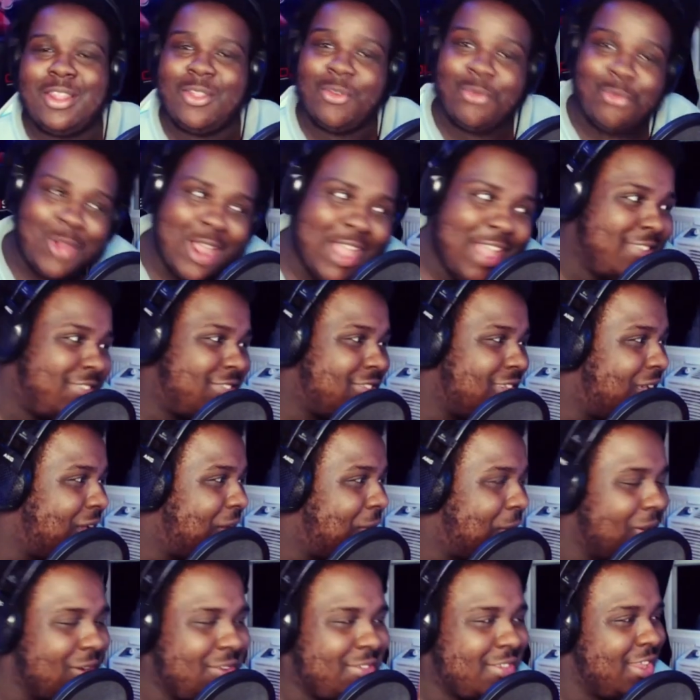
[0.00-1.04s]
and it'll
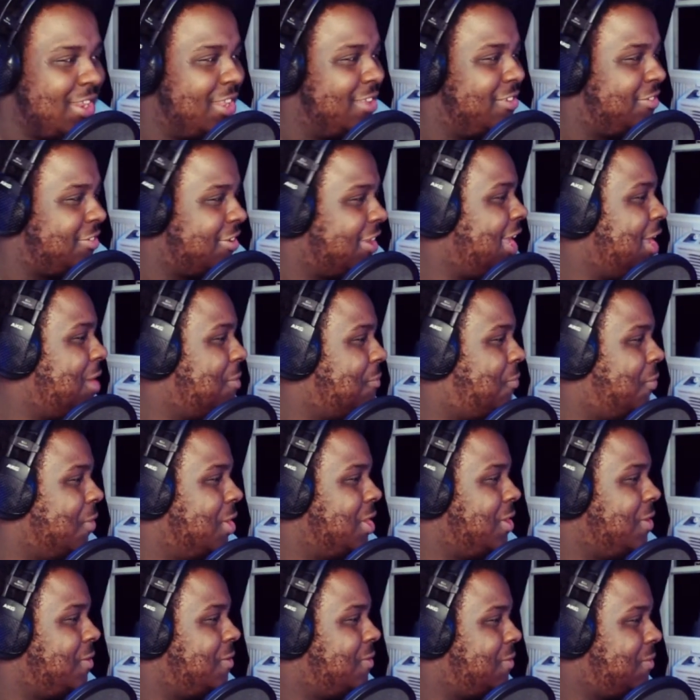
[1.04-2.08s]
just sit there. They
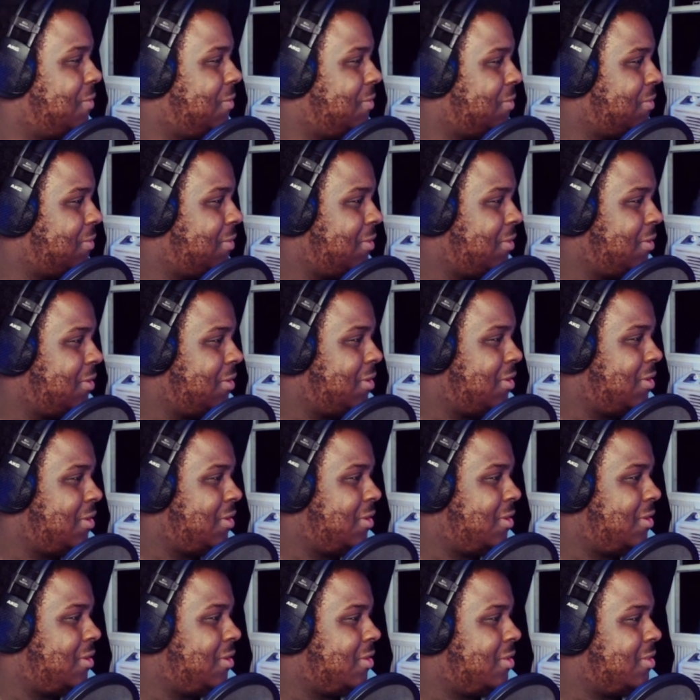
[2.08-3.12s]
won't read it at all.
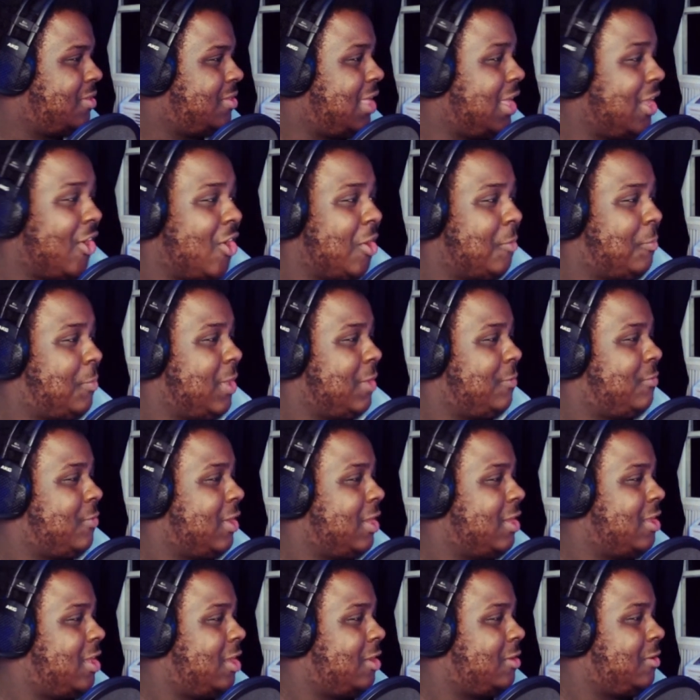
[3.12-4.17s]

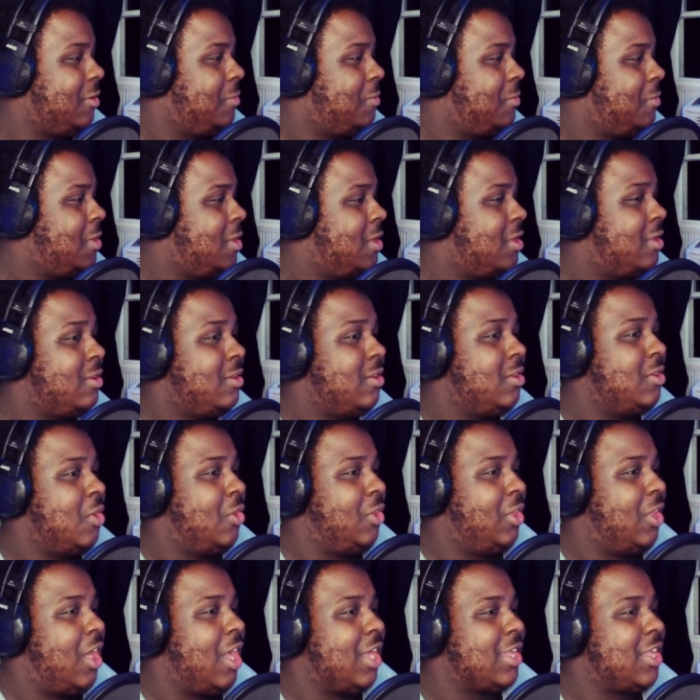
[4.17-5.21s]
And I know
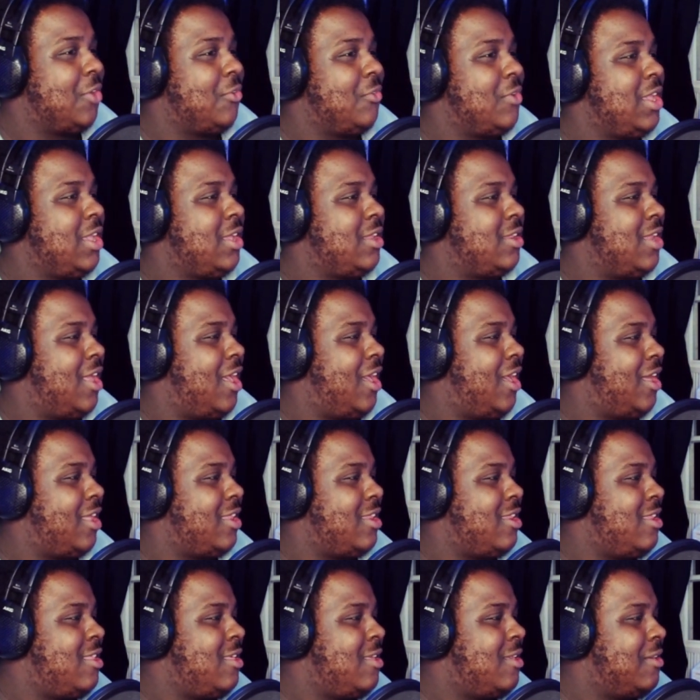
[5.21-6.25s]
that's a
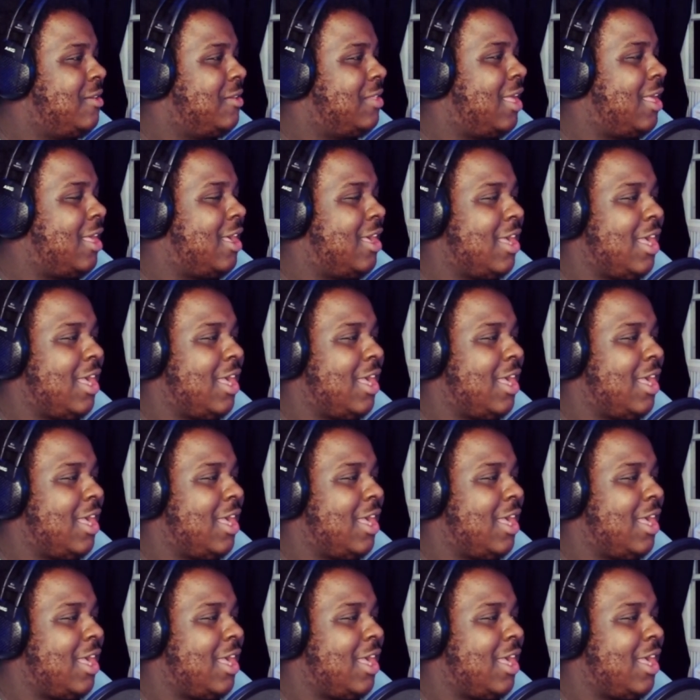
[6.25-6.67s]
big reason for that